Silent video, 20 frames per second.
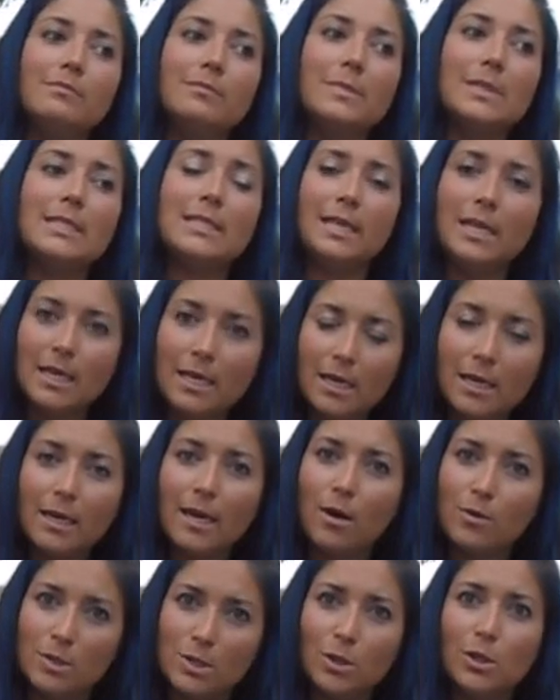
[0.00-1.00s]
city
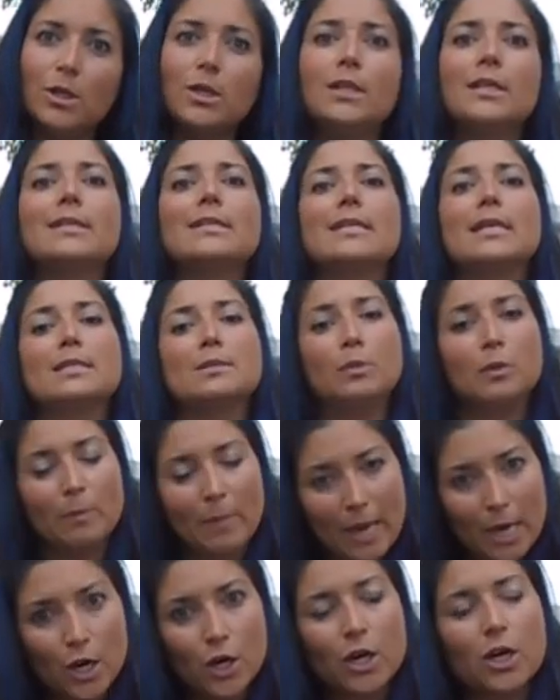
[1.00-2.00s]
council, accessible
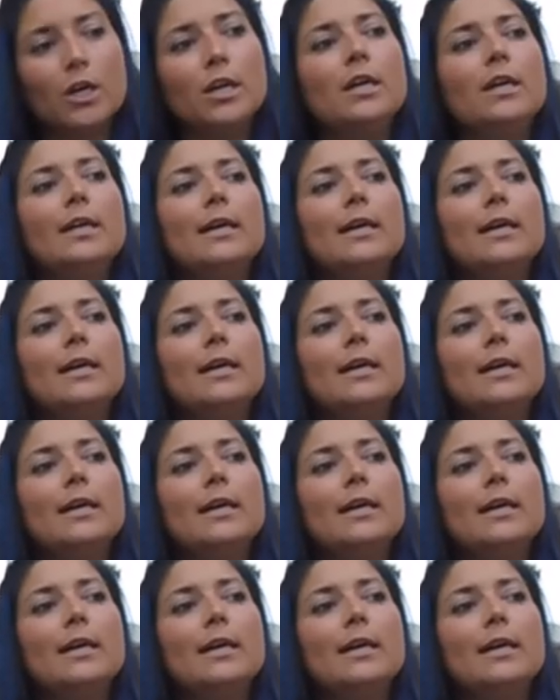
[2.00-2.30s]
mayor.